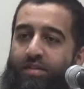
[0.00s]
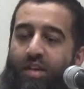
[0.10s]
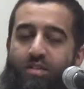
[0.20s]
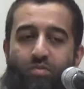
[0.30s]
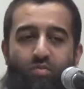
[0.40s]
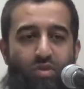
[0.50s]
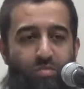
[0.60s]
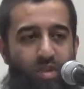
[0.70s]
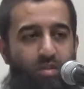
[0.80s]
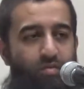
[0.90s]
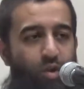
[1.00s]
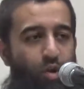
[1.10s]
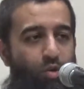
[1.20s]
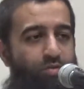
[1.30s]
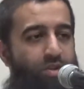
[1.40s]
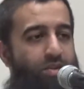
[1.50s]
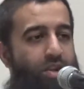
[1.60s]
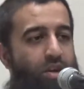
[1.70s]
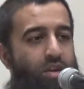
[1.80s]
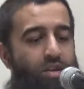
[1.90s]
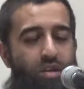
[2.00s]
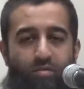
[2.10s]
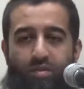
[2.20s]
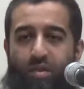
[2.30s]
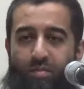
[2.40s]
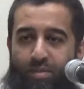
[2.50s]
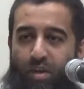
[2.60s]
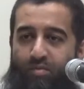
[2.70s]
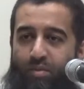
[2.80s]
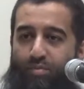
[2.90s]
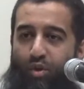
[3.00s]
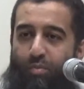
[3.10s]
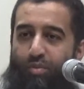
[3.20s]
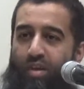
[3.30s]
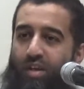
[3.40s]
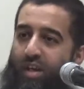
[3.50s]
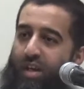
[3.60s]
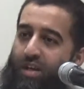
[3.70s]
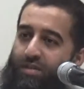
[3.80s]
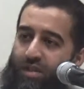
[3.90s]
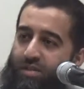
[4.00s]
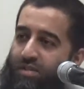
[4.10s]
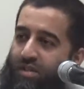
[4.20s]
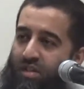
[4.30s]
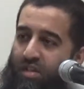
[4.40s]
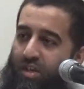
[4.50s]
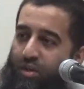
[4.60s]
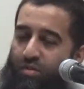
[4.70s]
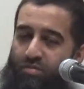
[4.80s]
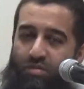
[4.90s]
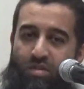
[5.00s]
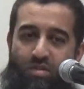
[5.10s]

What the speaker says: there's women involved, and they're not covering themselves appropriately, and there's, you know,